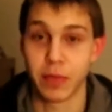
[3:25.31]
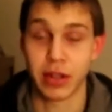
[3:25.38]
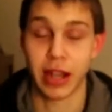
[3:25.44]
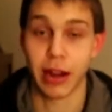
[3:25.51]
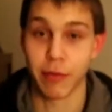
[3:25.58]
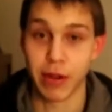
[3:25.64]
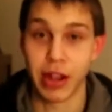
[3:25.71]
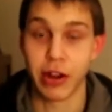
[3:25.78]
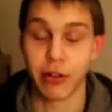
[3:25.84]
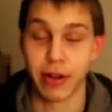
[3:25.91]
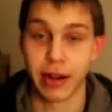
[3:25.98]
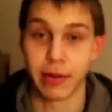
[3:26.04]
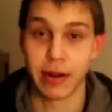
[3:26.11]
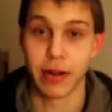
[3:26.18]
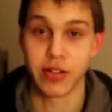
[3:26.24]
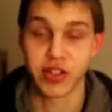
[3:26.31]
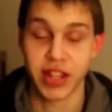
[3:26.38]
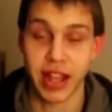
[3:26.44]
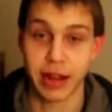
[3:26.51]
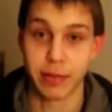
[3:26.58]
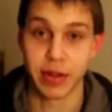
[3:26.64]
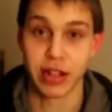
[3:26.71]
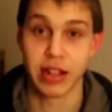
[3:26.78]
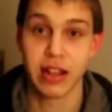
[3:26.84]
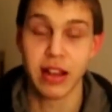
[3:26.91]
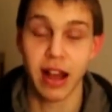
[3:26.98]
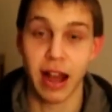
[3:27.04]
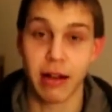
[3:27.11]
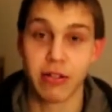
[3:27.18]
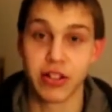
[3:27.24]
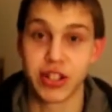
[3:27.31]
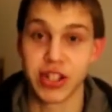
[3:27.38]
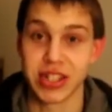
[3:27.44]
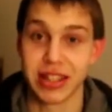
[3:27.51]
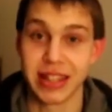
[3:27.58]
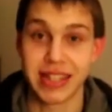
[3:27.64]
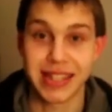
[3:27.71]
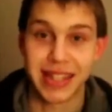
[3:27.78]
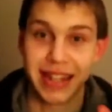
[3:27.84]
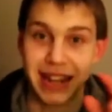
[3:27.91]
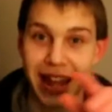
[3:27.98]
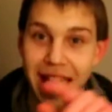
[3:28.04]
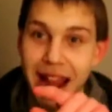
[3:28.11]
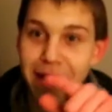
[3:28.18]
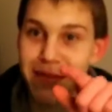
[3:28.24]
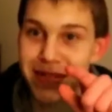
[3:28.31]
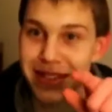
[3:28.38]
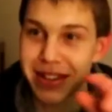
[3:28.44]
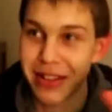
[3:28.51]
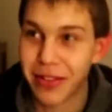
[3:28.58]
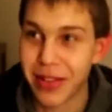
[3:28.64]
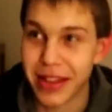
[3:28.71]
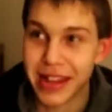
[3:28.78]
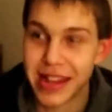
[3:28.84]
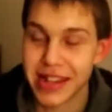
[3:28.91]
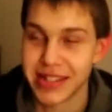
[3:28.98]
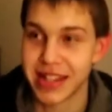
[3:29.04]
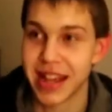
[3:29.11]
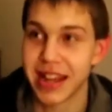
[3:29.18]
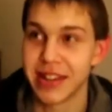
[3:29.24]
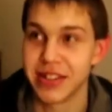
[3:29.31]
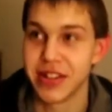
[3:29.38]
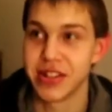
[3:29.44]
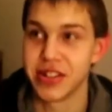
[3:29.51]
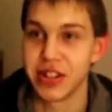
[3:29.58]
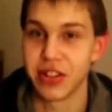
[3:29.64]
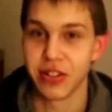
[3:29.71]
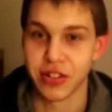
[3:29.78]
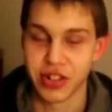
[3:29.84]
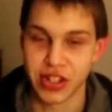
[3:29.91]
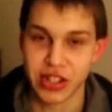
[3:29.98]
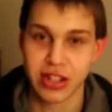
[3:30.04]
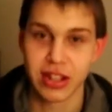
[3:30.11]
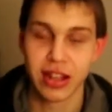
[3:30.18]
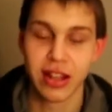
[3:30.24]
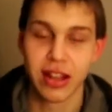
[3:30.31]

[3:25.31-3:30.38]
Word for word: kind of reiterating what I was saying, but I was just listening to every little thing he said, and just, you know, just,